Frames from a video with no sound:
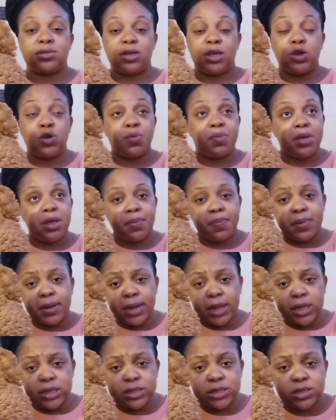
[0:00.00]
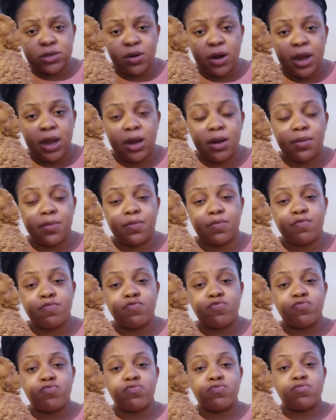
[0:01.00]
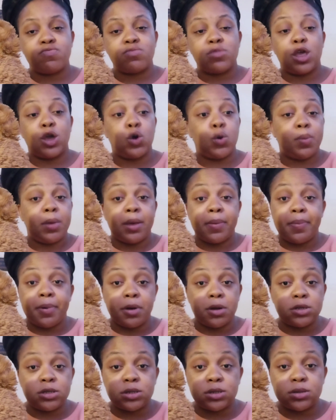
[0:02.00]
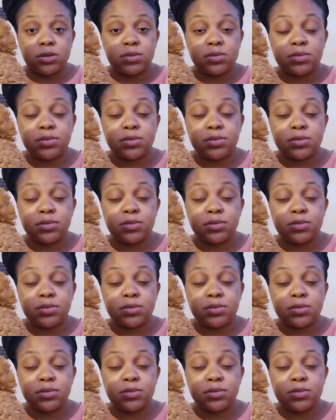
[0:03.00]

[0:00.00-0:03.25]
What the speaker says: It could be a place, right? It could be a person.